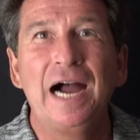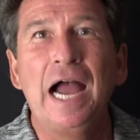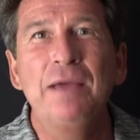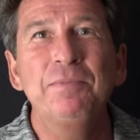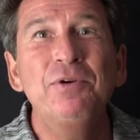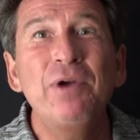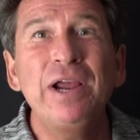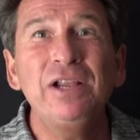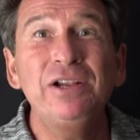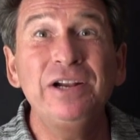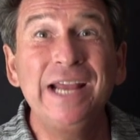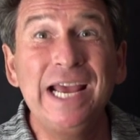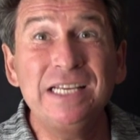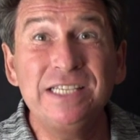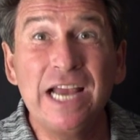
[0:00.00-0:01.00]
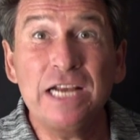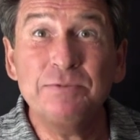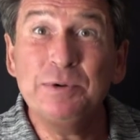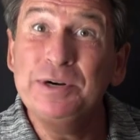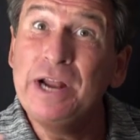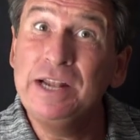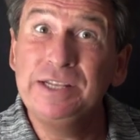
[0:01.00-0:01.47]
I'm a regular guest
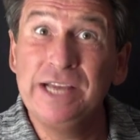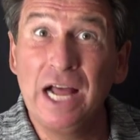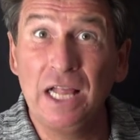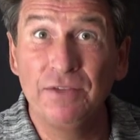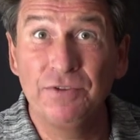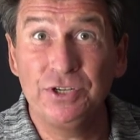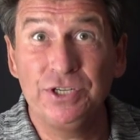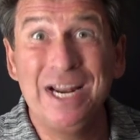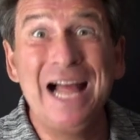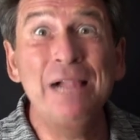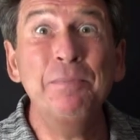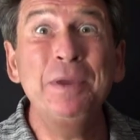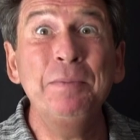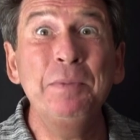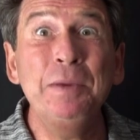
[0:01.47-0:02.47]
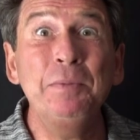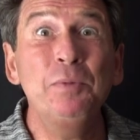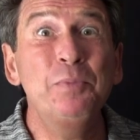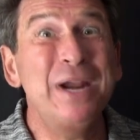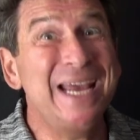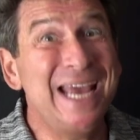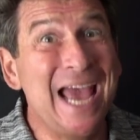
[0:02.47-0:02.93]
expert on television, helping people
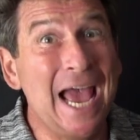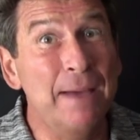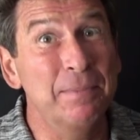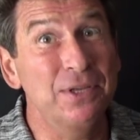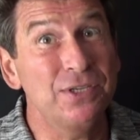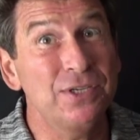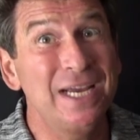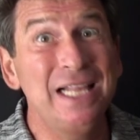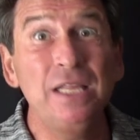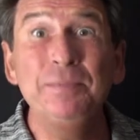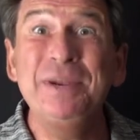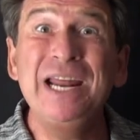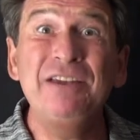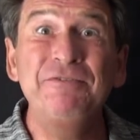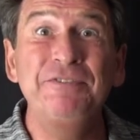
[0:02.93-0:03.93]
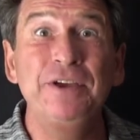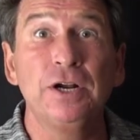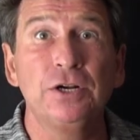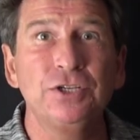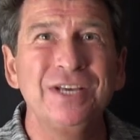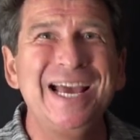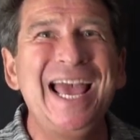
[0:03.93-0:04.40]
break habits, eliminate
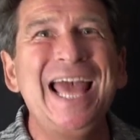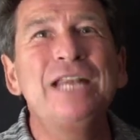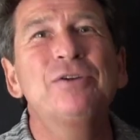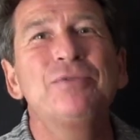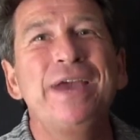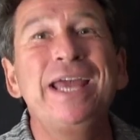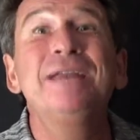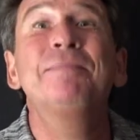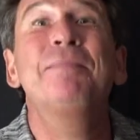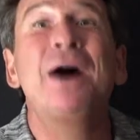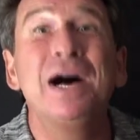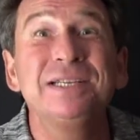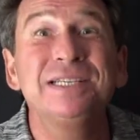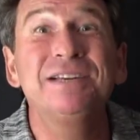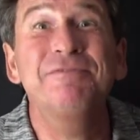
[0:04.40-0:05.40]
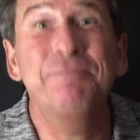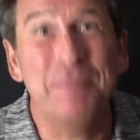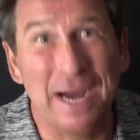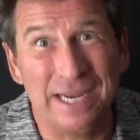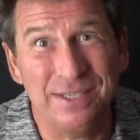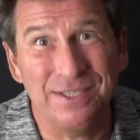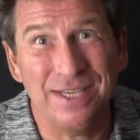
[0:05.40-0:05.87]
fears, and create a positive
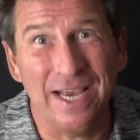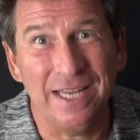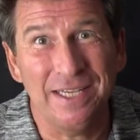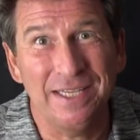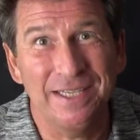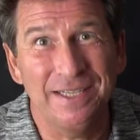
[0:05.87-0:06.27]
mindset.